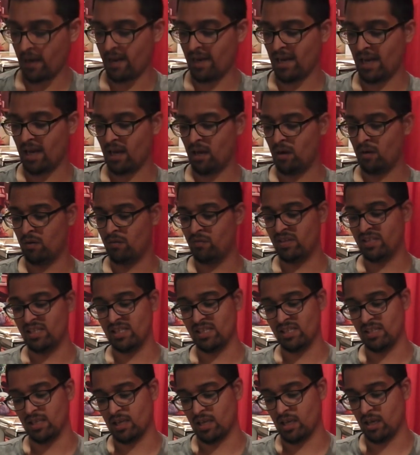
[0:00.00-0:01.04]
Now, this
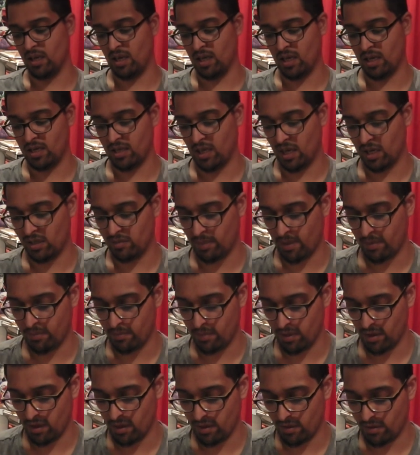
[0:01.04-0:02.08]
is a card I
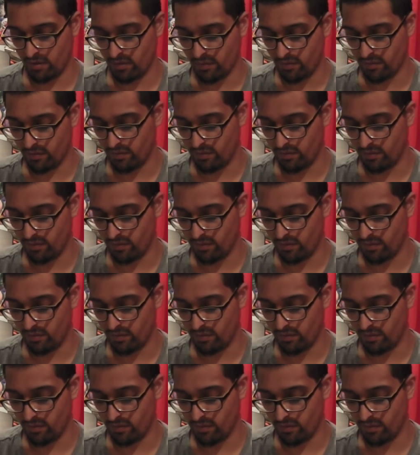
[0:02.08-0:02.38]
remember